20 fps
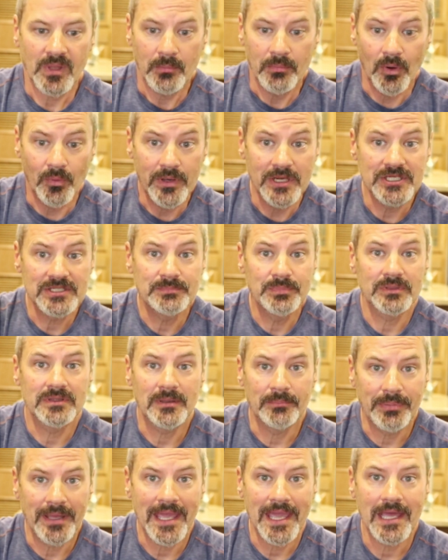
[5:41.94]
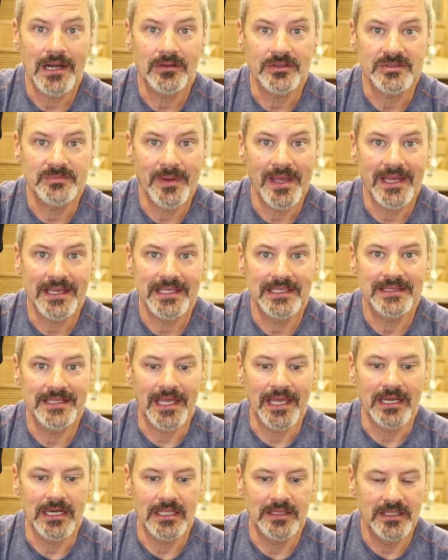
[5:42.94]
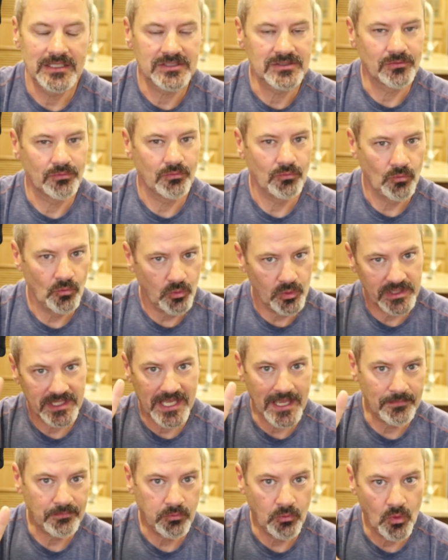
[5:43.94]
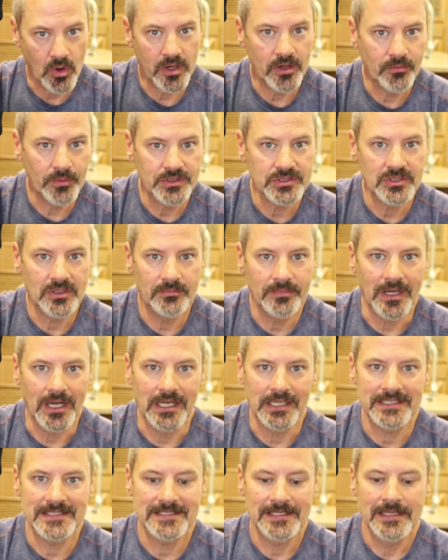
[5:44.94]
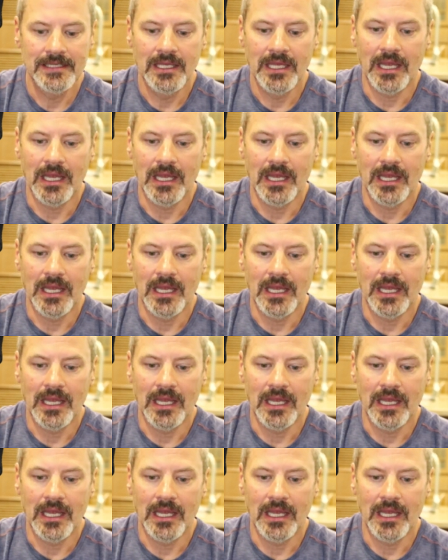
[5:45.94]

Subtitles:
But we just put the panels back in that, and we kept one original box.